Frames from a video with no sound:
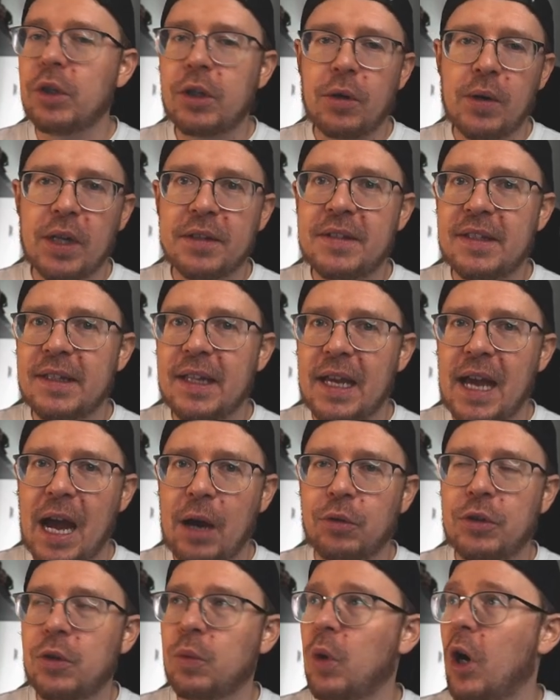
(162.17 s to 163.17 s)
go on to the
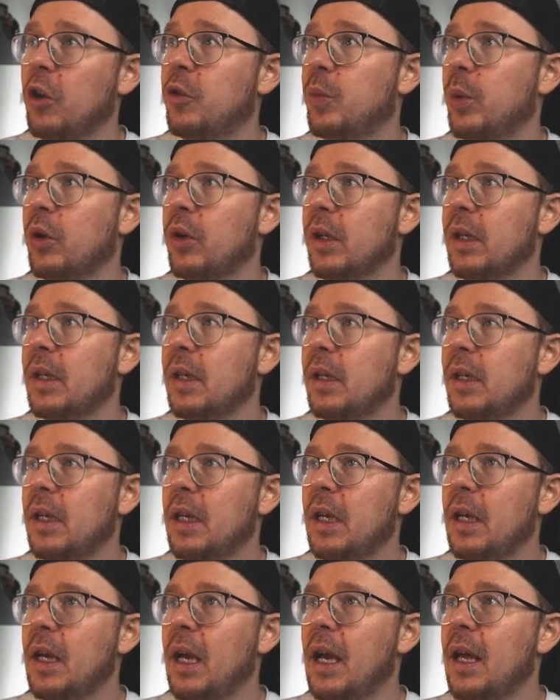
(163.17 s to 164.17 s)
Outer Watch button
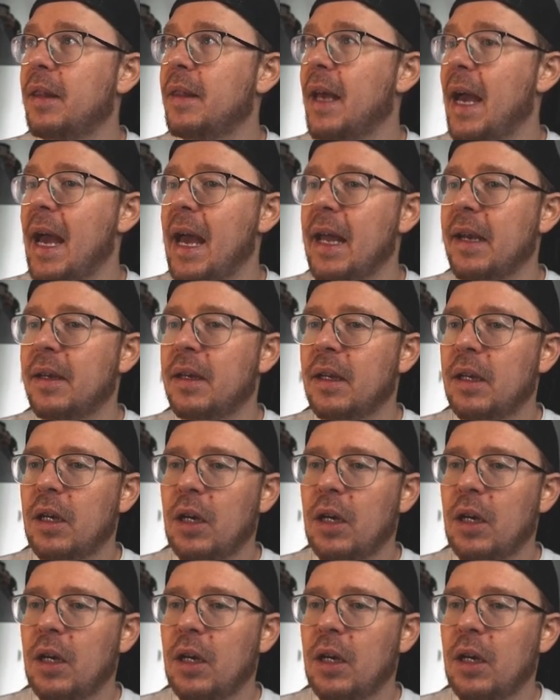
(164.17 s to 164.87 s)
and then